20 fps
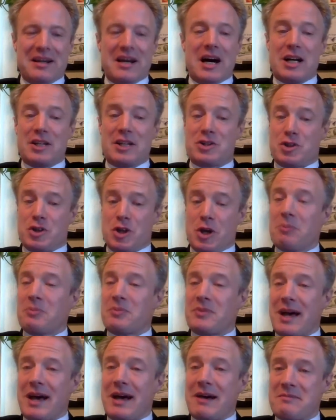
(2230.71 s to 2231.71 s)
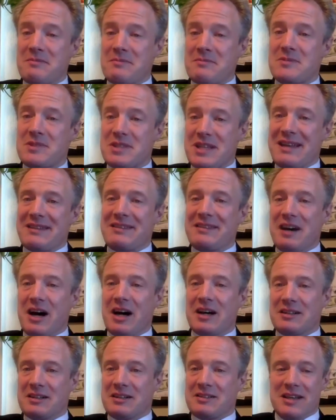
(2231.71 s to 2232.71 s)
at sometimes than
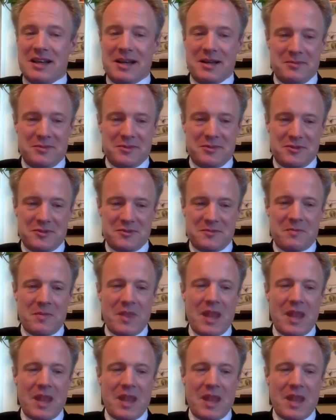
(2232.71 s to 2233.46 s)
other times.